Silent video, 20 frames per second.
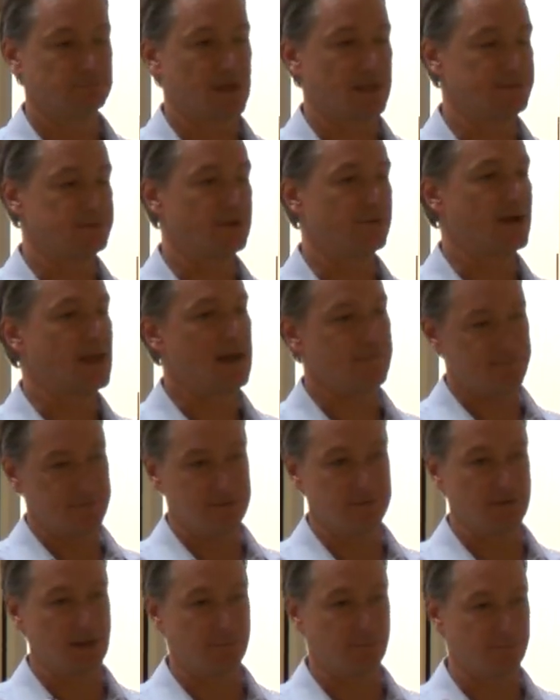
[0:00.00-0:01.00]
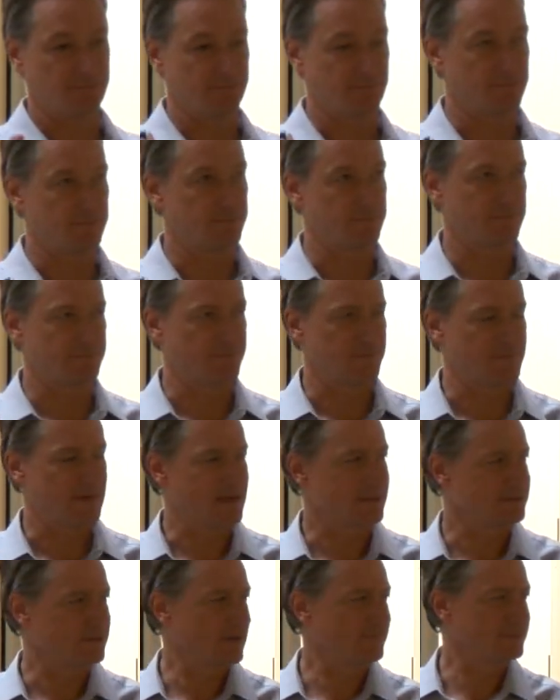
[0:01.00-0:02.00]
I don't have the number for, for
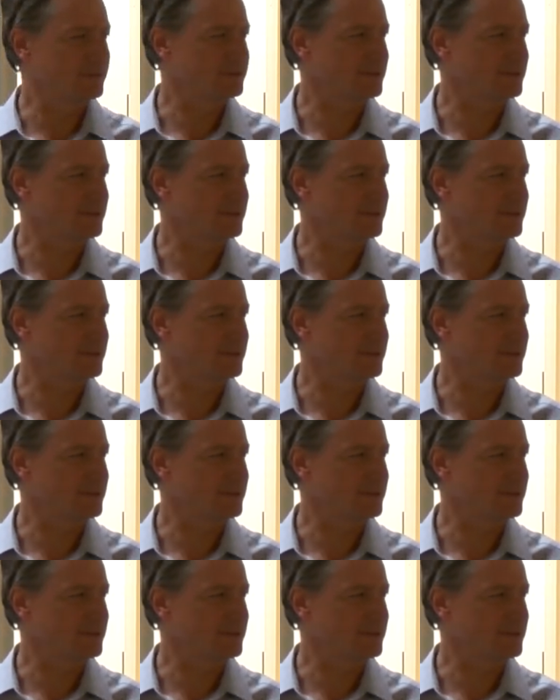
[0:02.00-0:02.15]
Mass off